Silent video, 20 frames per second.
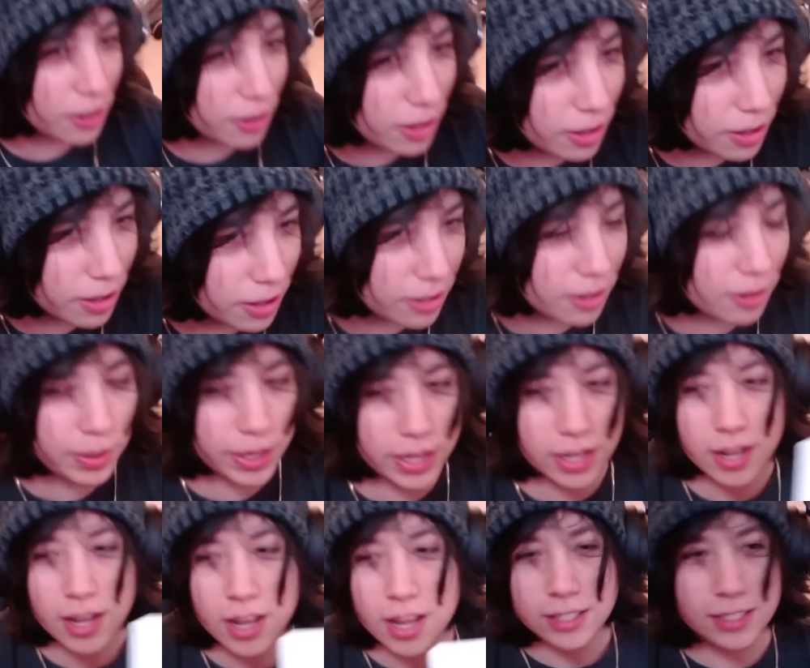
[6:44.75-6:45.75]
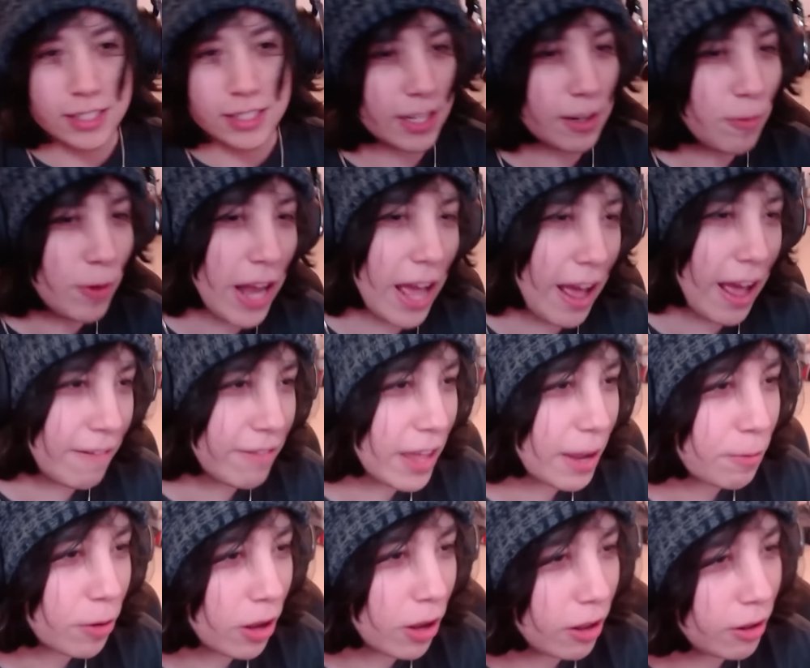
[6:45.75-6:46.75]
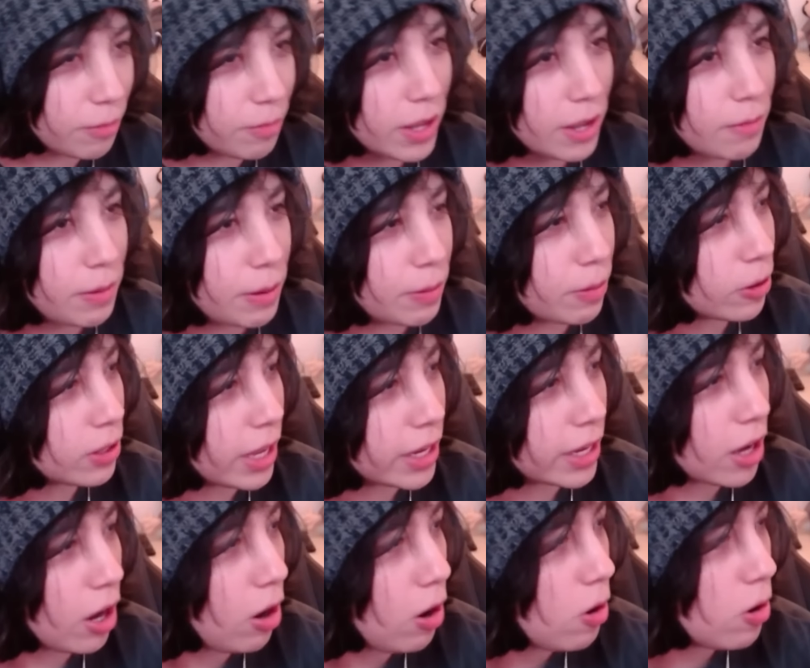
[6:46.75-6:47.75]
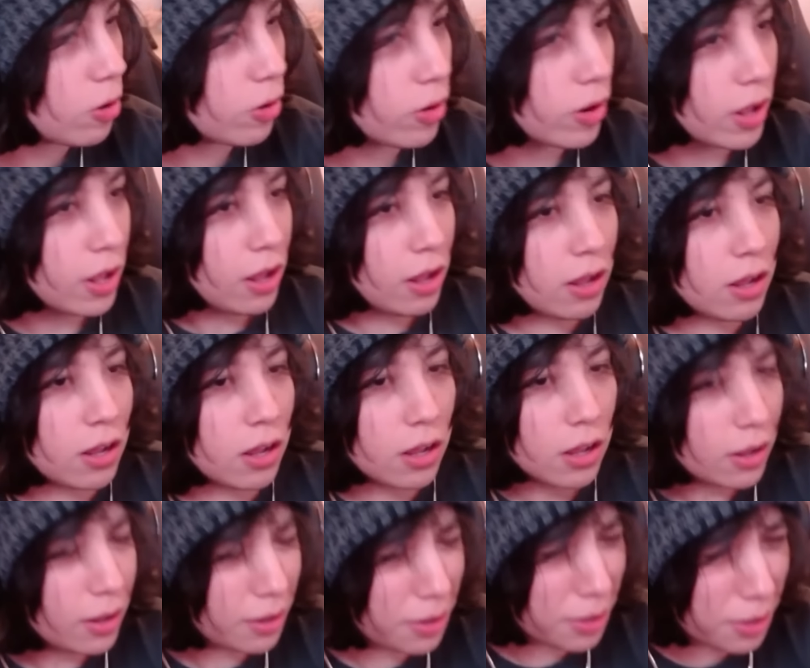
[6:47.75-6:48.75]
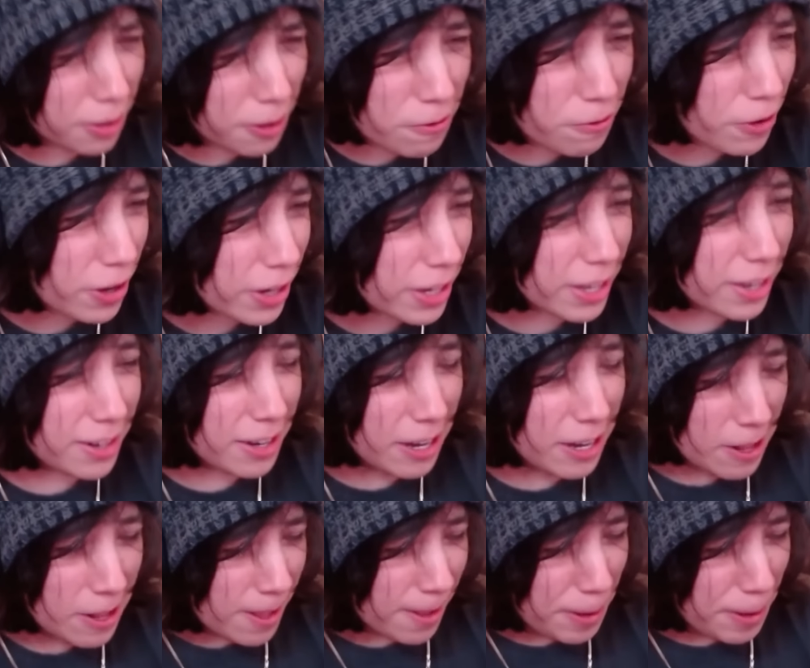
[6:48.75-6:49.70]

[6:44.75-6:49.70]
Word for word: lo- a, a, little bit. Does anyone have that problem? People are like, oh, uh, uh, fucking